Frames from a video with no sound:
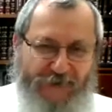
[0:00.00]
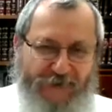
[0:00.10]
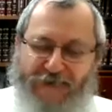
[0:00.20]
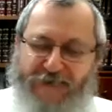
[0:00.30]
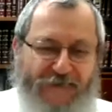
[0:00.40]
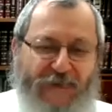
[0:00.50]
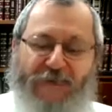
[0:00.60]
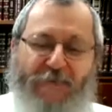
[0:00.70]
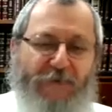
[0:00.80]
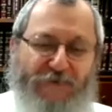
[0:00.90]
it still
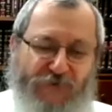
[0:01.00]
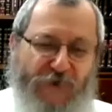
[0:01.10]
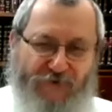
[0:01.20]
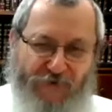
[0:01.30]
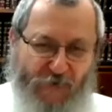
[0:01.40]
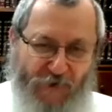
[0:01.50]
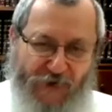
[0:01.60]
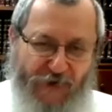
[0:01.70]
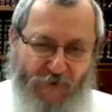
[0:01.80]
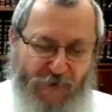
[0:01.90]
can be structured in a
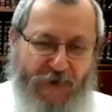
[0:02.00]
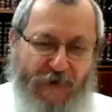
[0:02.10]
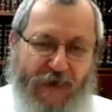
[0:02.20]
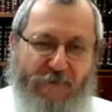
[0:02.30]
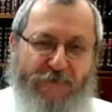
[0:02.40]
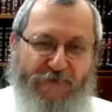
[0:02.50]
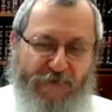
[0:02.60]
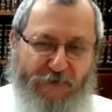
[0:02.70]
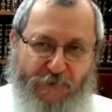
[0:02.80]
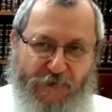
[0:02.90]
way where the l'chaim is
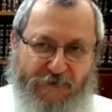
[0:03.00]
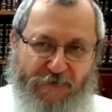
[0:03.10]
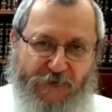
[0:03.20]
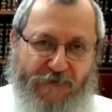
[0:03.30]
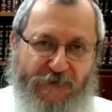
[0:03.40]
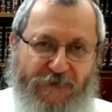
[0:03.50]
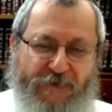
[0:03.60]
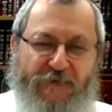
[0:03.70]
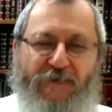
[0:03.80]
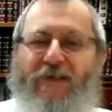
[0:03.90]
given in a positive
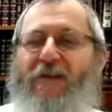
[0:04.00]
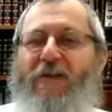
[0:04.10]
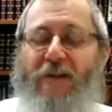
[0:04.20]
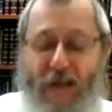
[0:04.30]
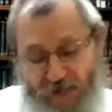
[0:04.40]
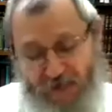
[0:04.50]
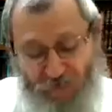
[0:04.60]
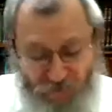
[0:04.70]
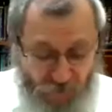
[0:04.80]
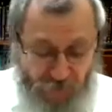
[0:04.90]
context. Now, it
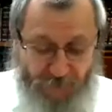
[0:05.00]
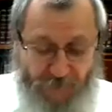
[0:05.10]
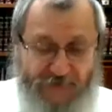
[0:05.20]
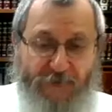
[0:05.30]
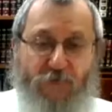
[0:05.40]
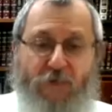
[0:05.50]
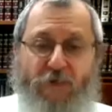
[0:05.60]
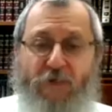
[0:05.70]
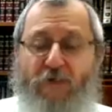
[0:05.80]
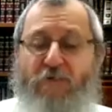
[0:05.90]
is true that
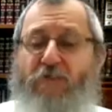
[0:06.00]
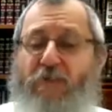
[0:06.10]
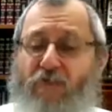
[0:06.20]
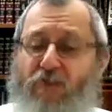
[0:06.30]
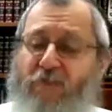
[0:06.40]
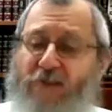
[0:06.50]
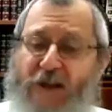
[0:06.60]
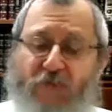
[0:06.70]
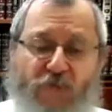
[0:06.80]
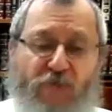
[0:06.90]
in terms of
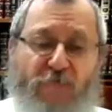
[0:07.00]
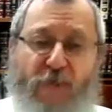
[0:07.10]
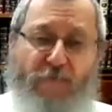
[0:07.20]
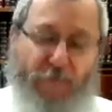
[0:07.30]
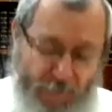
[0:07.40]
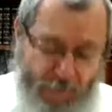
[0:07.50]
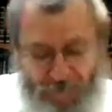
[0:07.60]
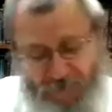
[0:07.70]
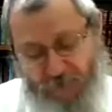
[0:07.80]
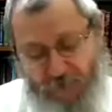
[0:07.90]
outreach, there might be
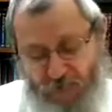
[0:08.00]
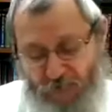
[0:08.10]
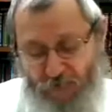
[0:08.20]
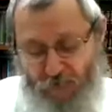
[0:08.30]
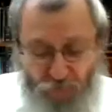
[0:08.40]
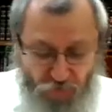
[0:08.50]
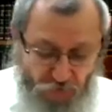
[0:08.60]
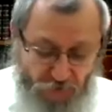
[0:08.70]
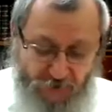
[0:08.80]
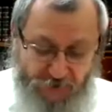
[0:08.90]
people who
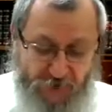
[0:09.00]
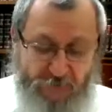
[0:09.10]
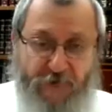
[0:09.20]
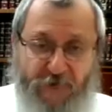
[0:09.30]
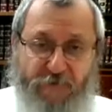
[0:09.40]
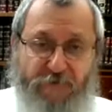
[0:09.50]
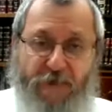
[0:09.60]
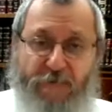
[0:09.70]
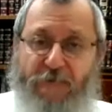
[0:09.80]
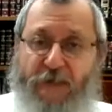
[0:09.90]
shul is not meaningful for
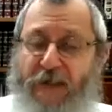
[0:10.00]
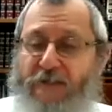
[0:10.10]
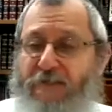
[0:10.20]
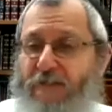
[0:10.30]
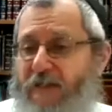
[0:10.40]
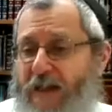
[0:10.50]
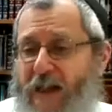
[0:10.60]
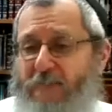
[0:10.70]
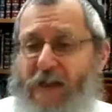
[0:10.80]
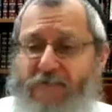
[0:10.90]
them, and the
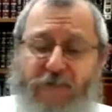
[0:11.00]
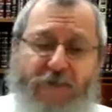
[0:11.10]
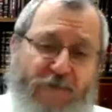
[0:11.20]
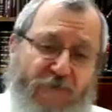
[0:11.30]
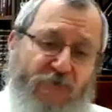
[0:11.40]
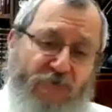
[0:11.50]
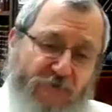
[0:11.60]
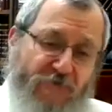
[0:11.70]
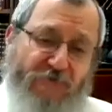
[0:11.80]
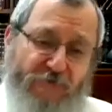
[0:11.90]
l'chaim they have at the Kiddush